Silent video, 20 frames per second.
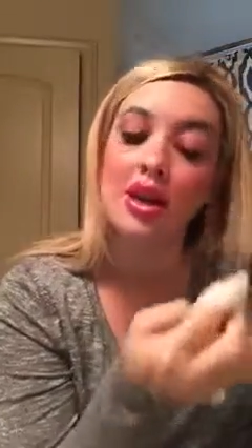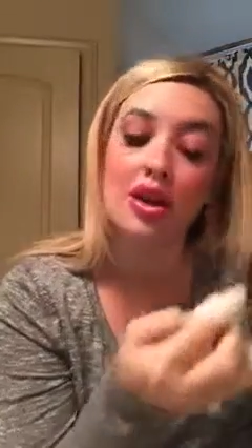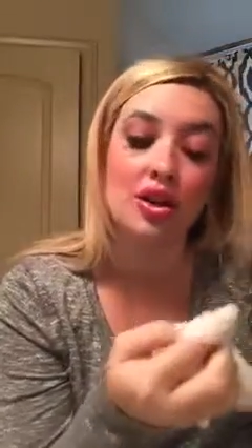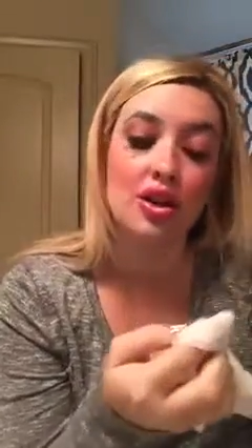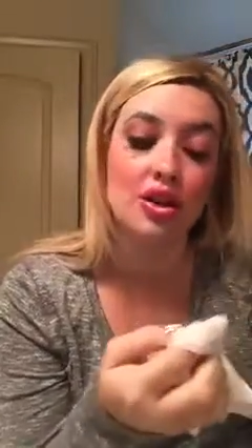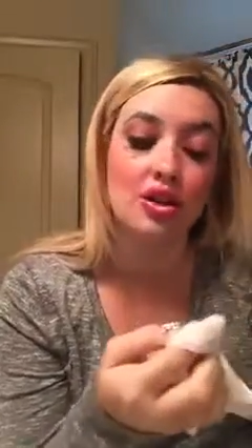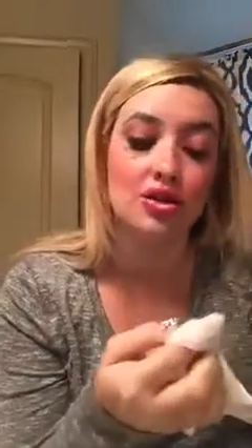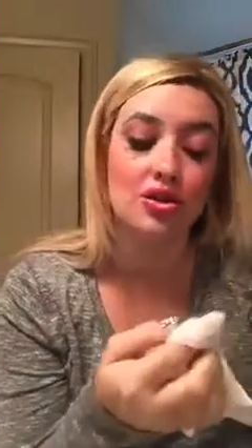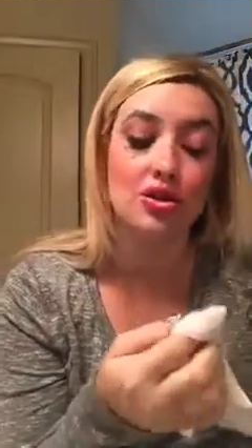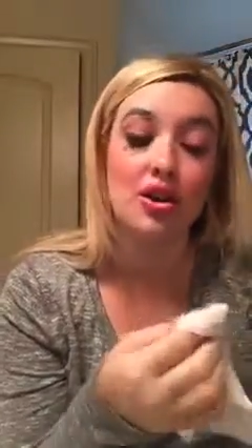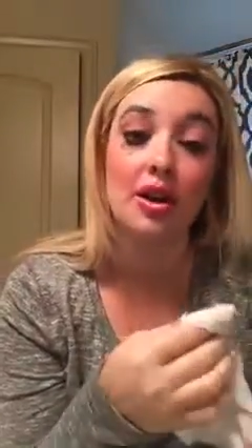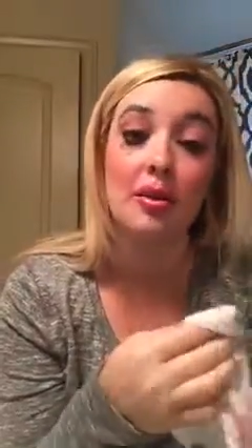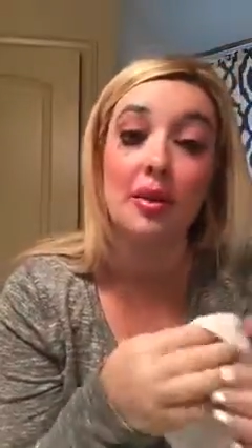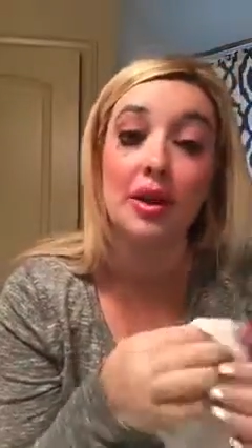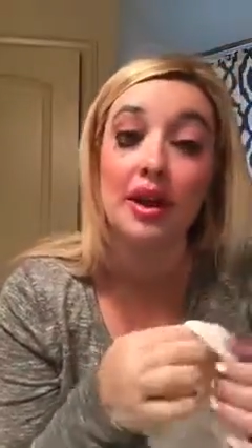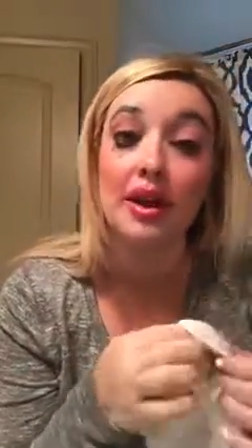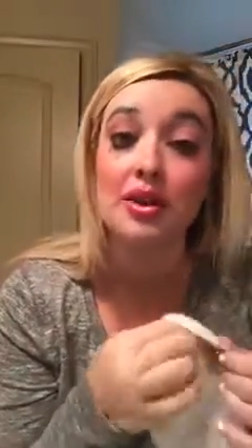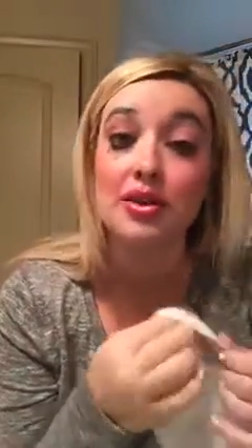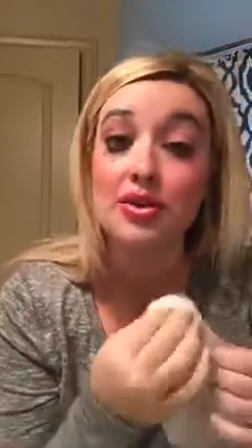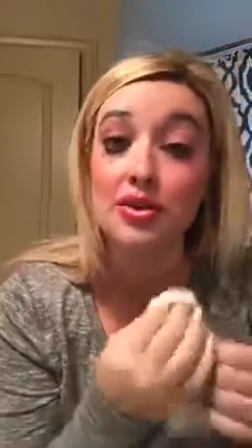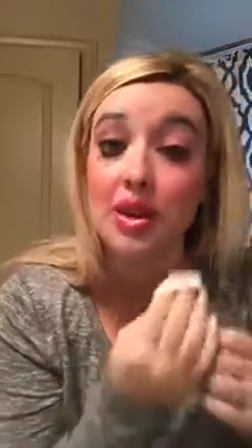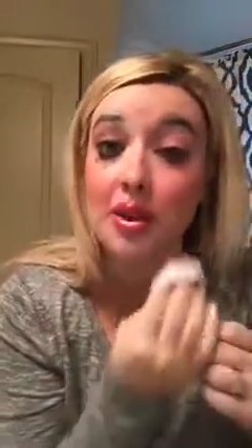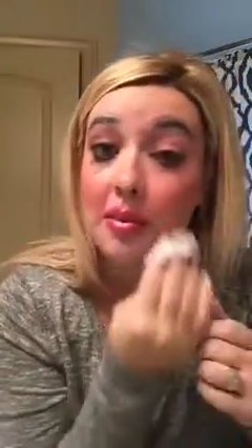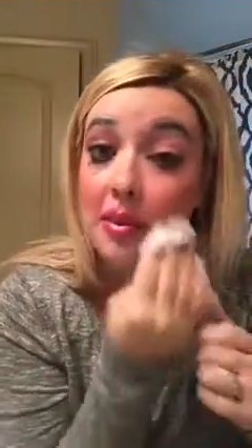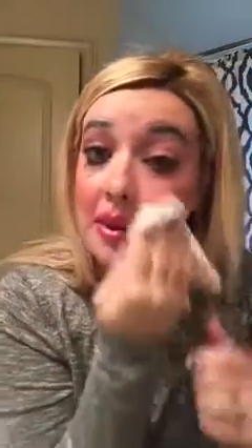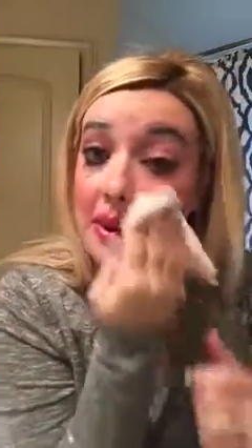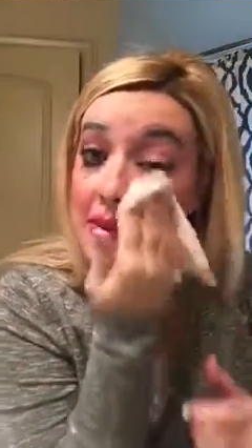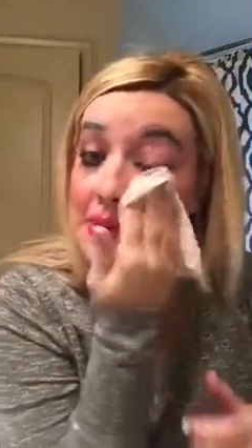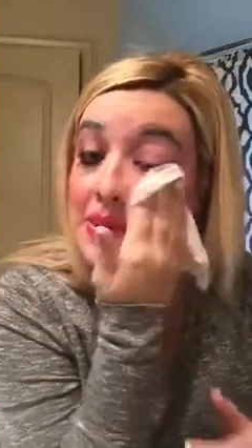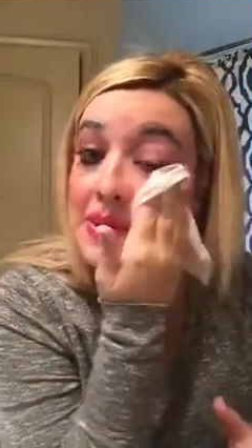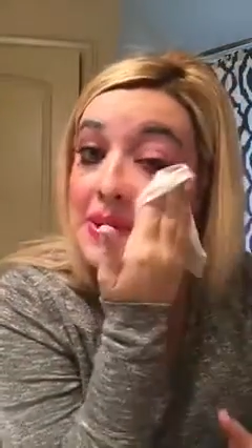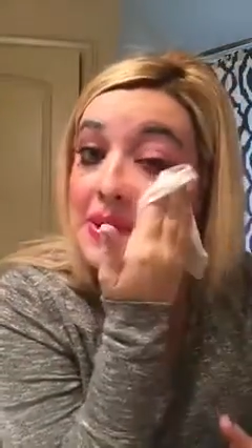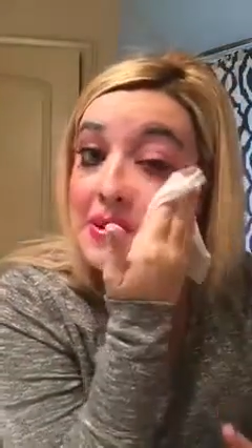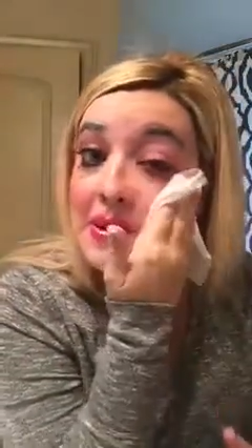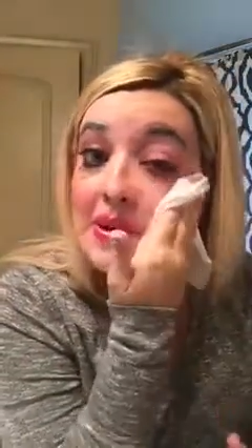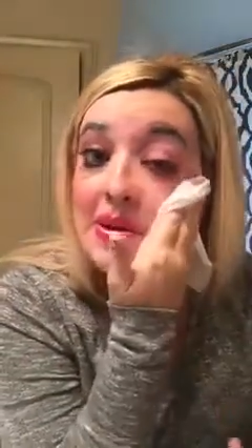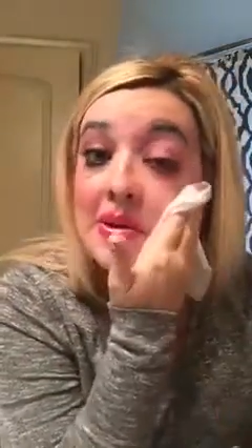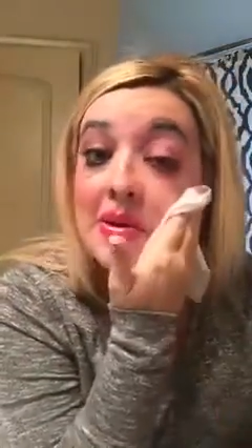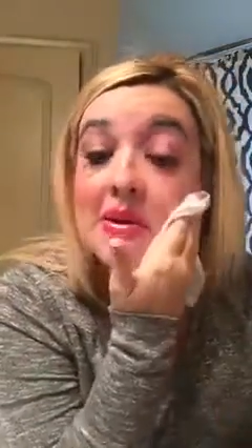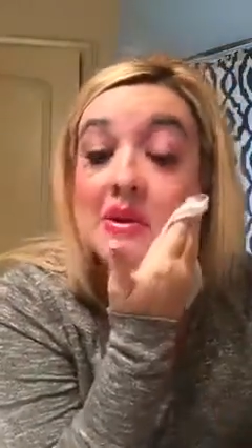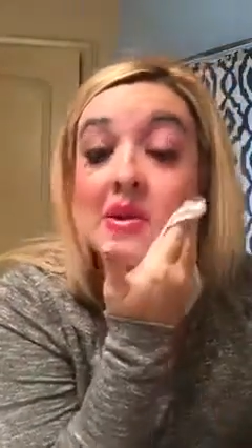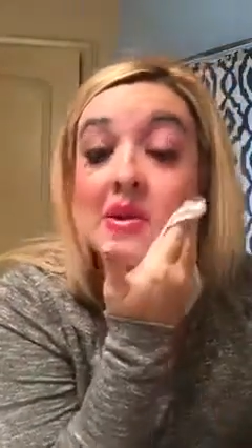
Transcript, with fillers: here and scrubbing and scrubbing and scrubbing.